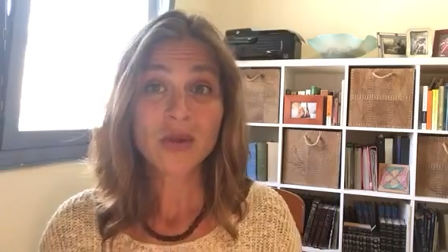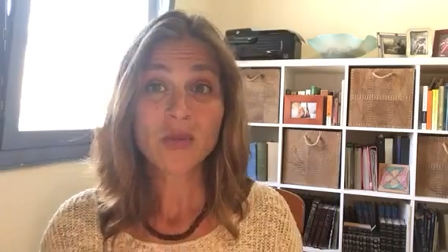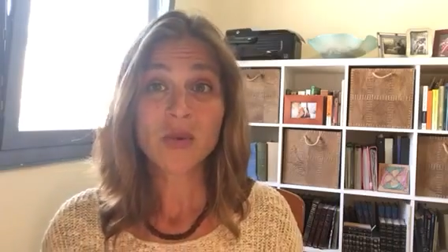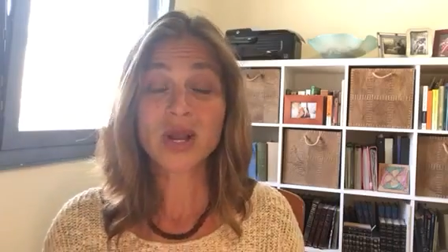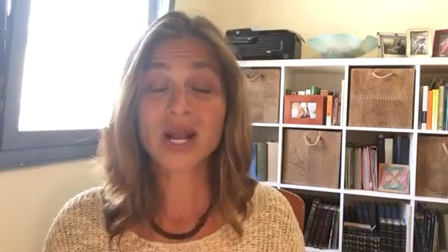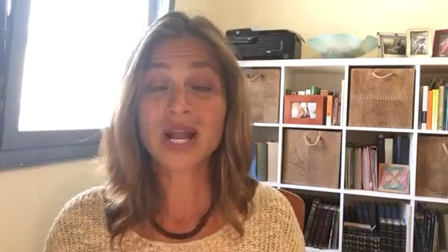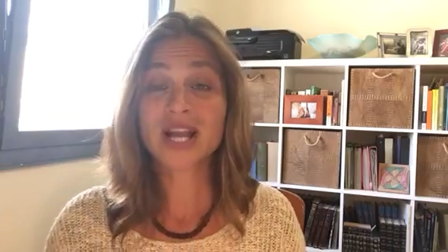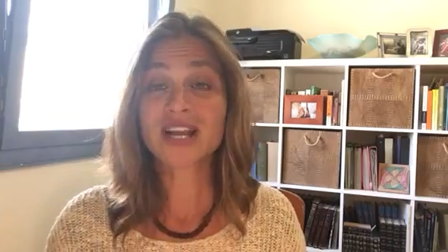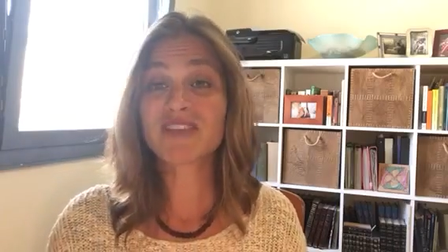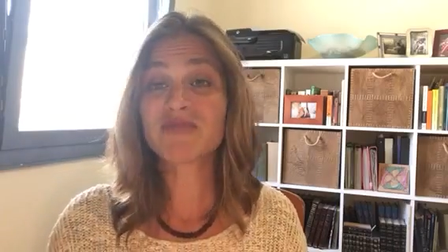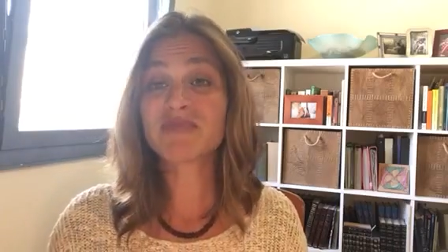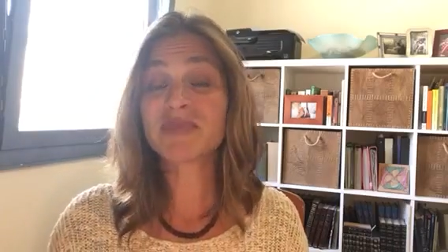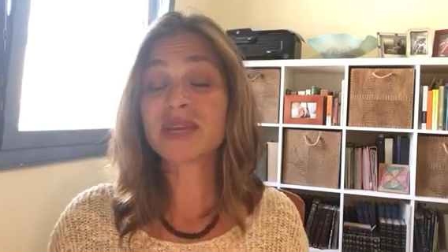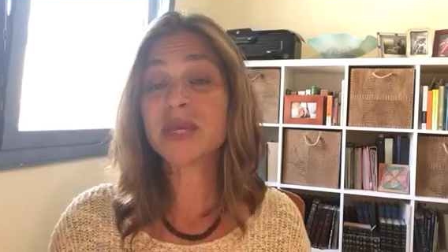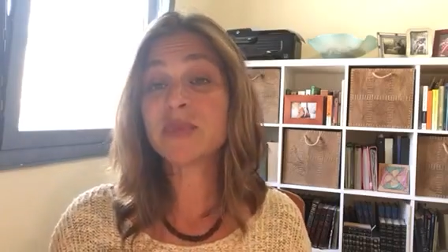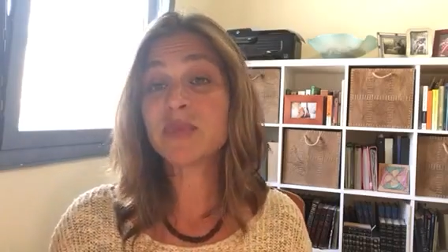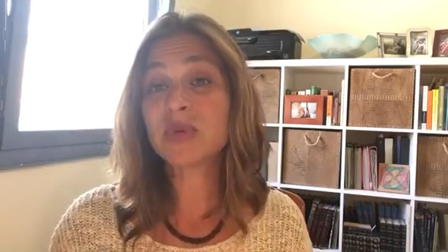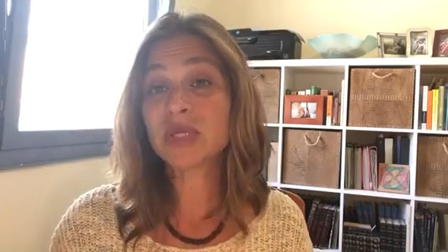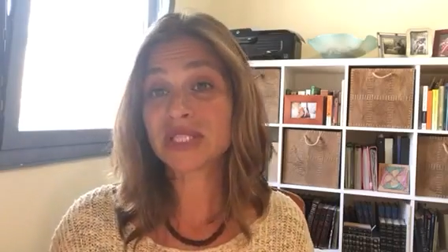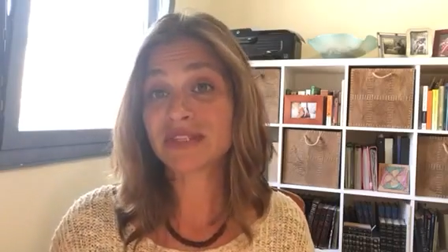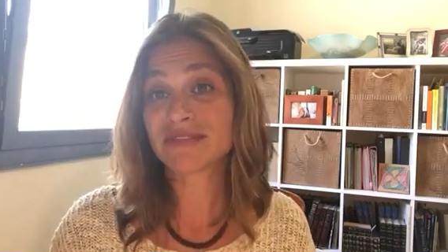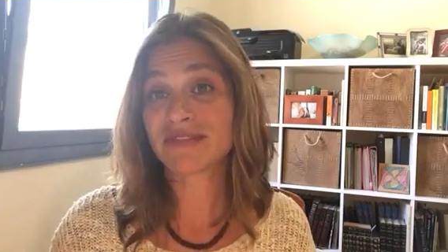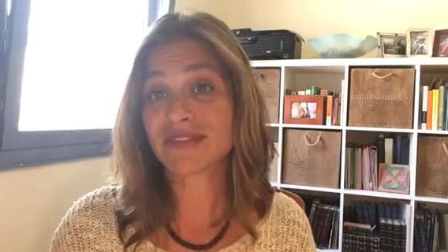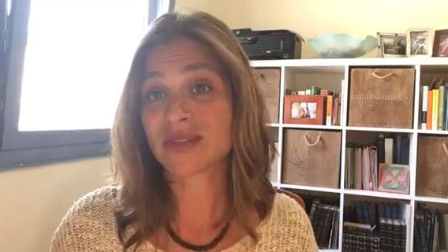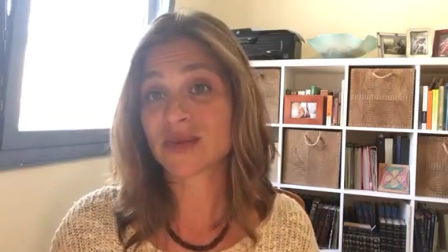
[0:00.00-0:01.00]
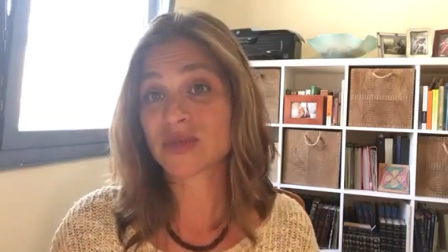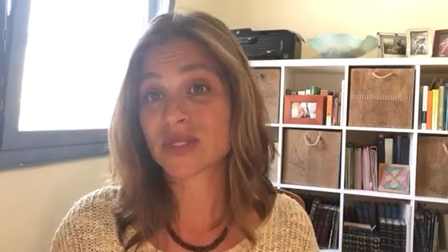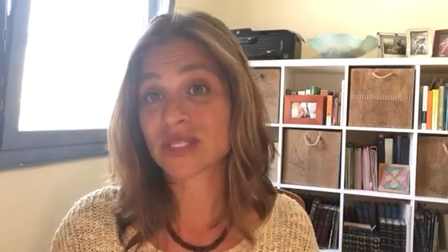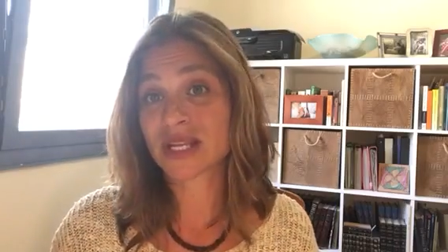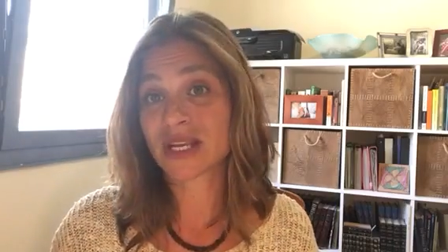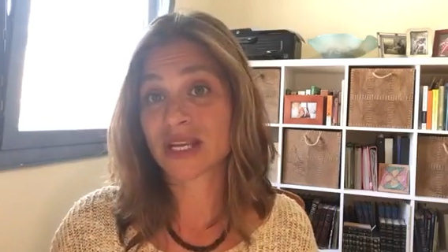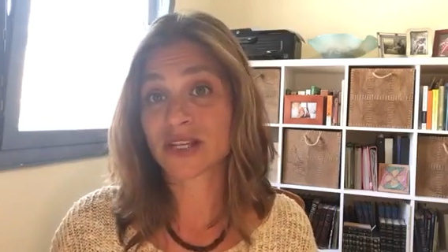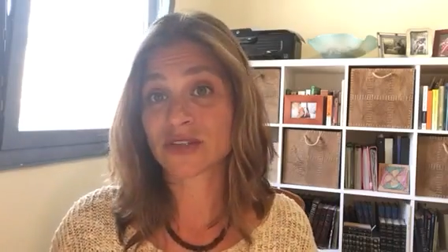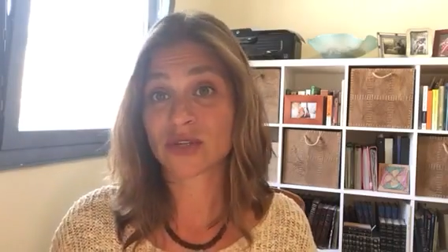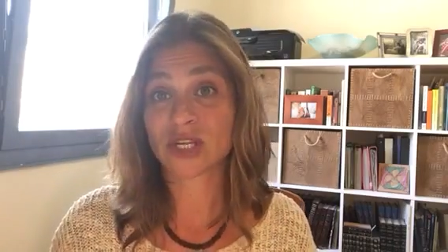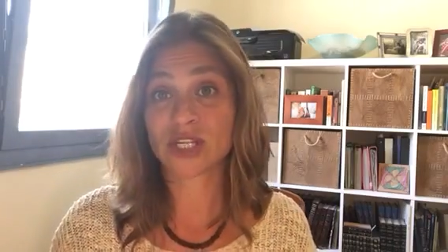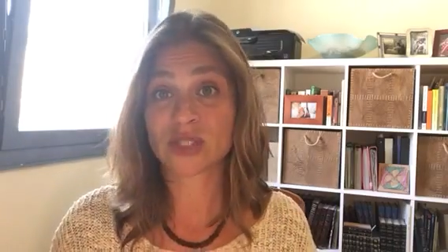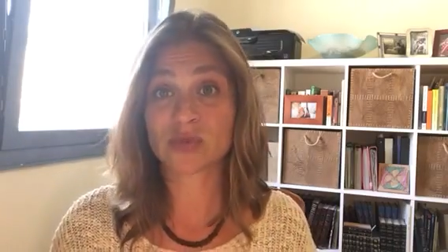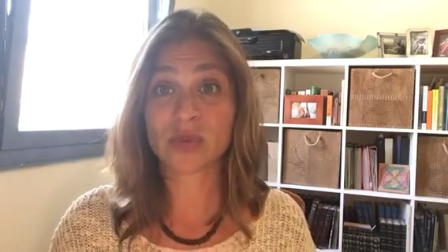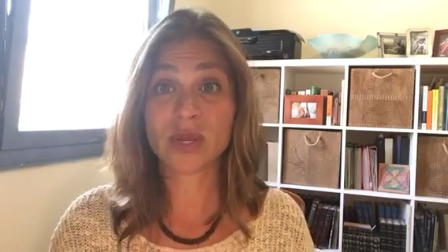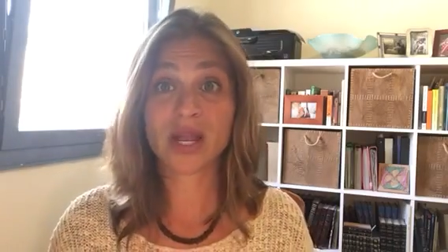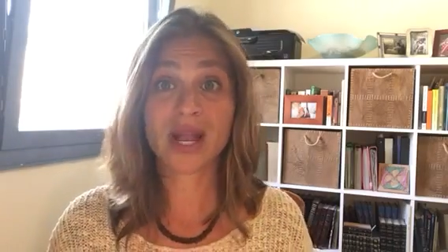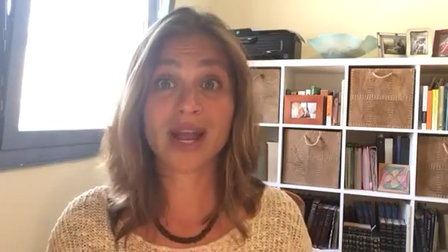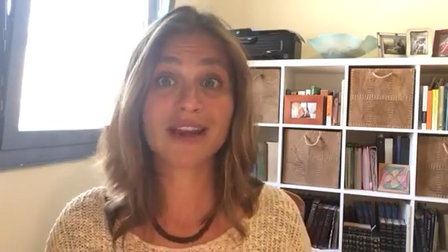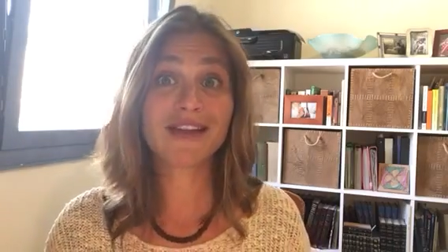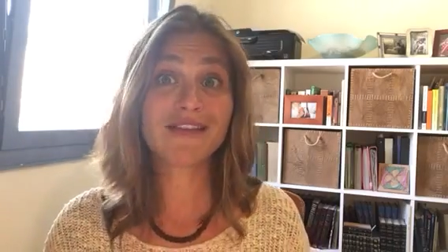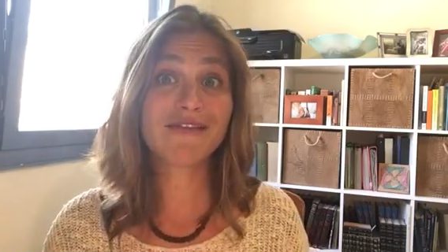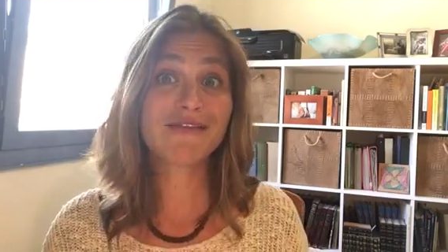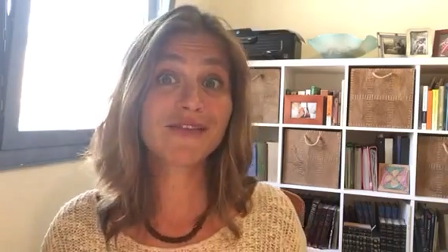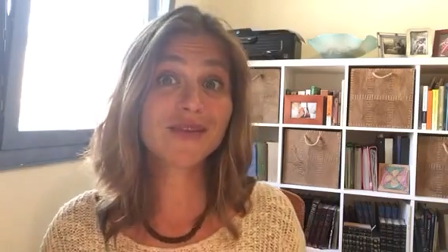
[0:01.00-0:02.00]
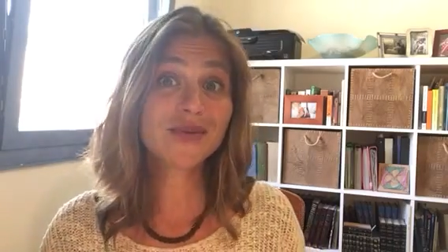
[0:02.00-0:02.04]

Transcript: what kind of people live in those countries, what kind of